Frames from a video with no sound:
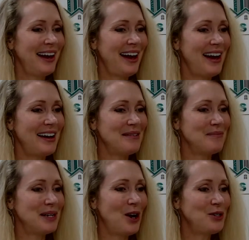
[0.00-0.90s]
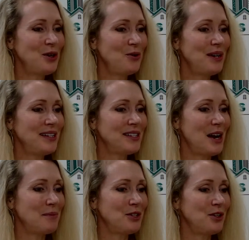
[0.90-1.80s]
But also it's an
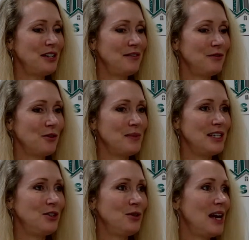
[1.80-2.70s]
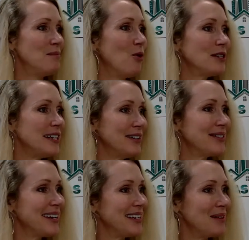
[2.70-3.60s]
opportunity for me to get more deals
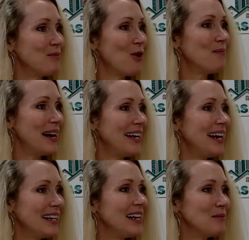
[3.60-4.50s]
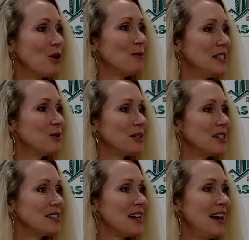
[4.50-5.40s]
and get more money and get more
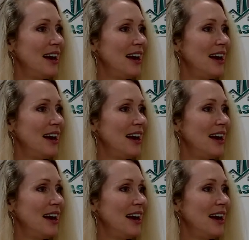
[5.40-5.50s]
resources.